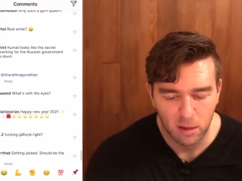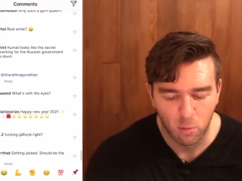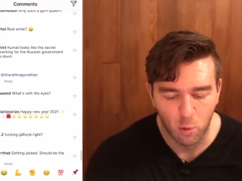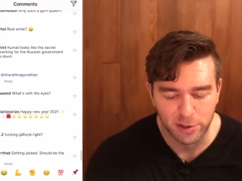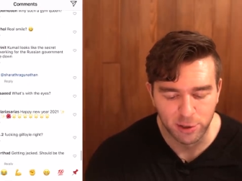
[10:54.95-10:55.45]

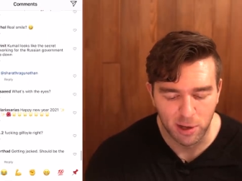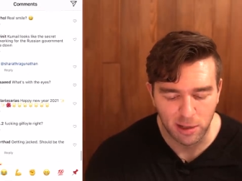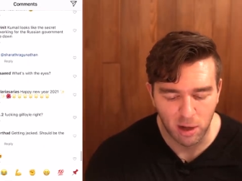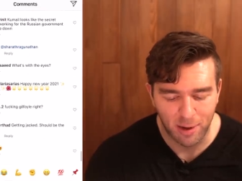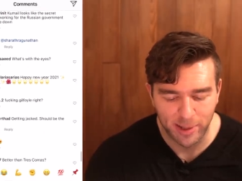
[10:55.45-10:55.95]
one
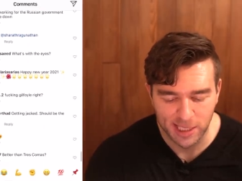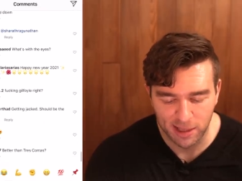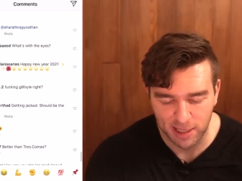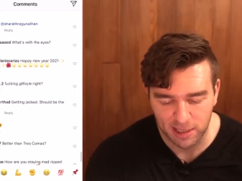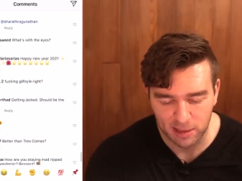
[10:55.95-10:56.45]
trend comment
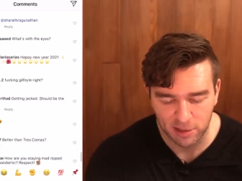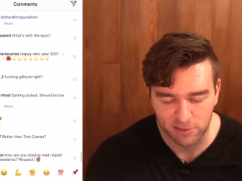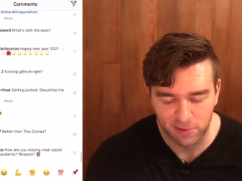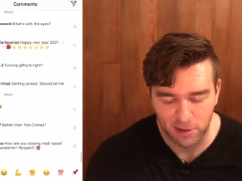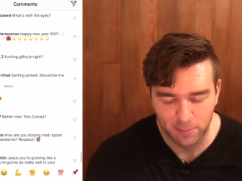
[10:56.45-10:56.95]
and that's it so
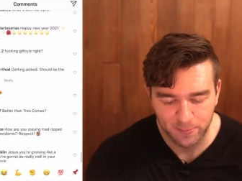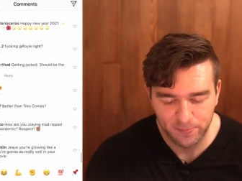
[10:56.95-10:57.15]
far.